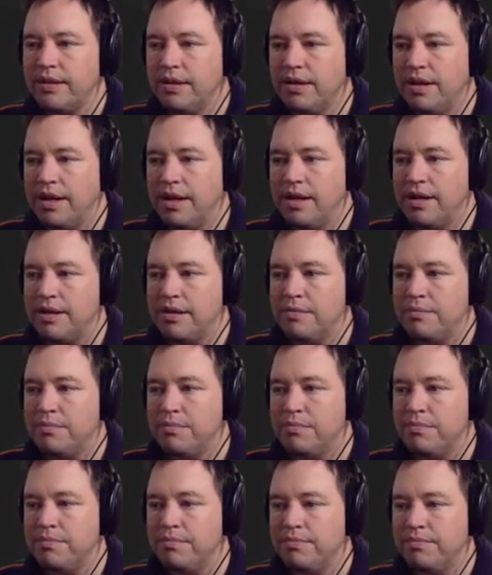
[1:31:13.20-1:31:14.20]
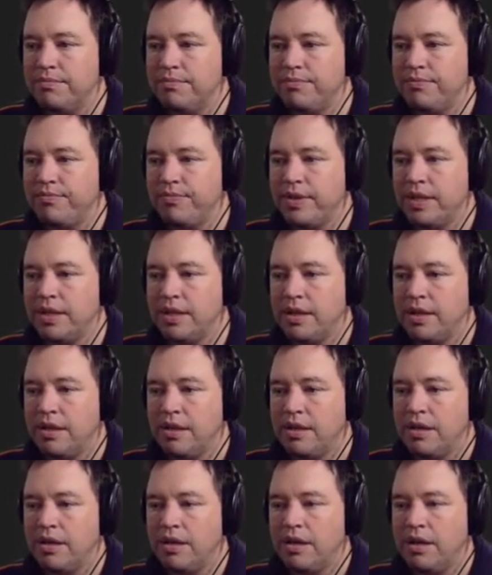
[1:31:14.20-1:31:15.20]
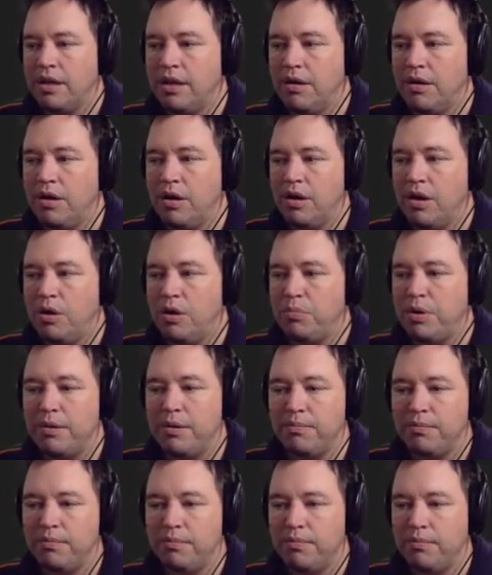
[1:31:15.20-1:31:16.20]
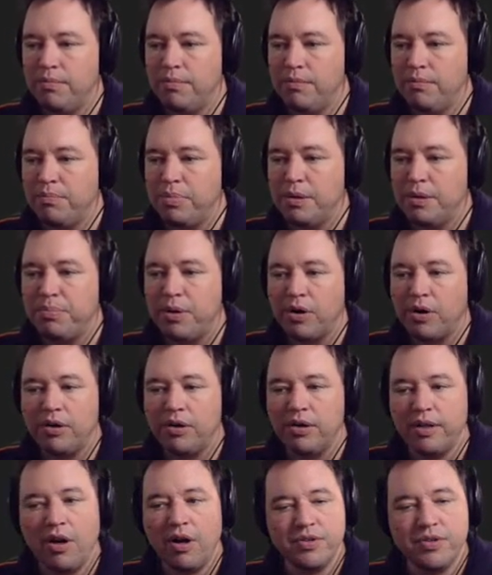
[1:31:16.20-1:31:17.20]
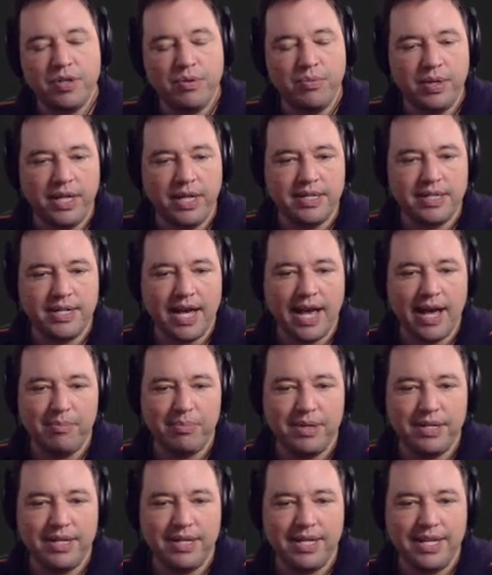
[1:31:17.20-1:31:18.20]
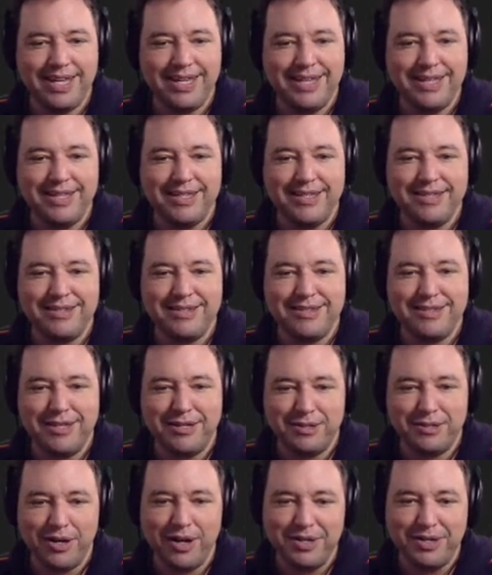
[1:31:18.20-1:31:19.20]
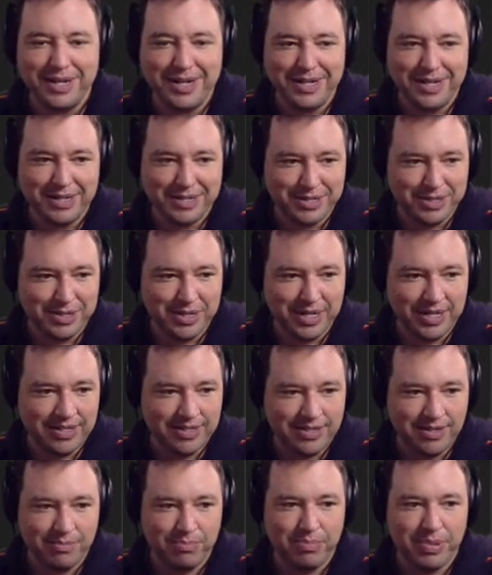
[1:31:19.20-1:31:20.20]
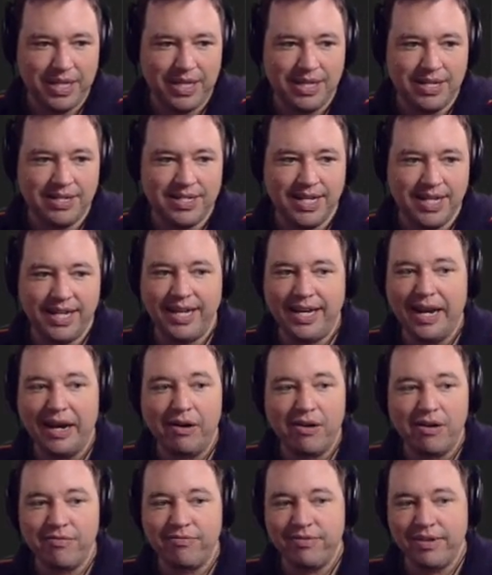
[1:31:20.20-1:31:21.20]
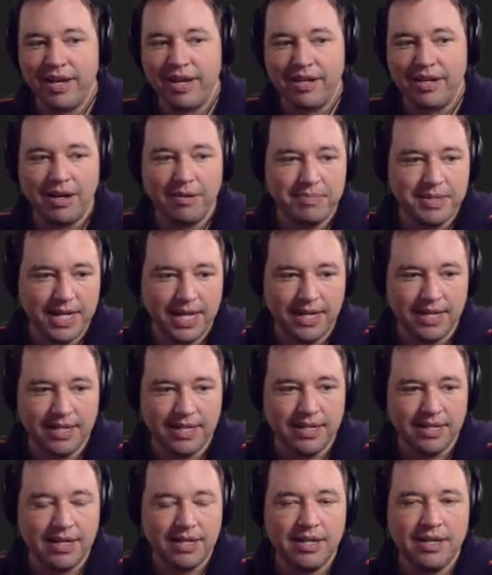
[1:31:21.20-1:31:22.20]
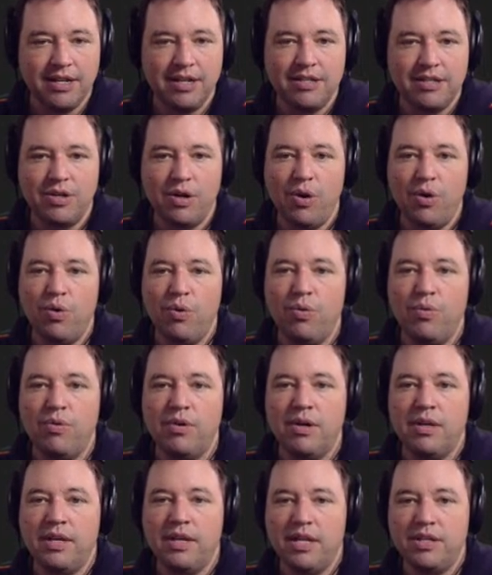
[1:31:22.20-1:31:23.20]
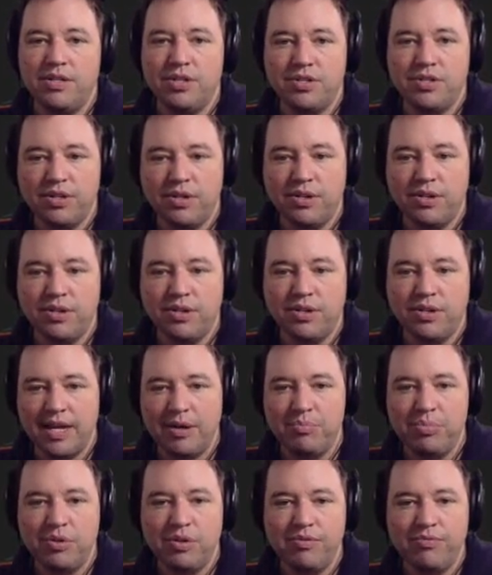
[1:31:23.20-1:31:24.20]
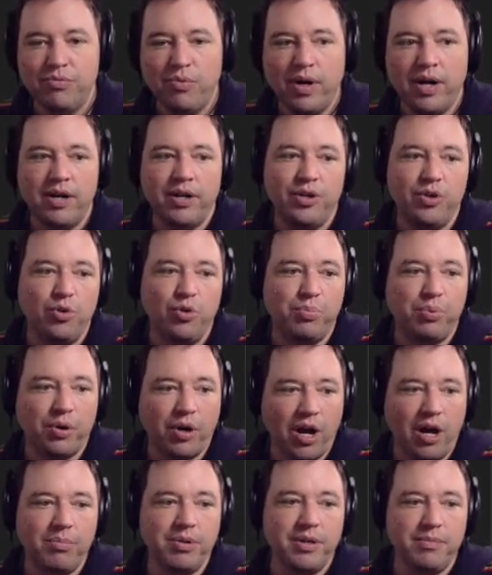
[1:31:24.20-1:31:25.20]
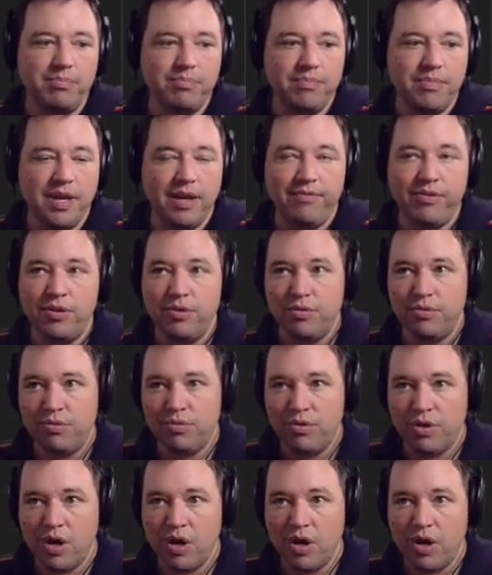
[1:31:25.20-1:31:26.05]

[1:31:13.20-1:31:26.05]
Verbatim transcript: but partly also what needs to happen is this content needs to be taken care of and updated. So it's just a good example of where you'll probably, if your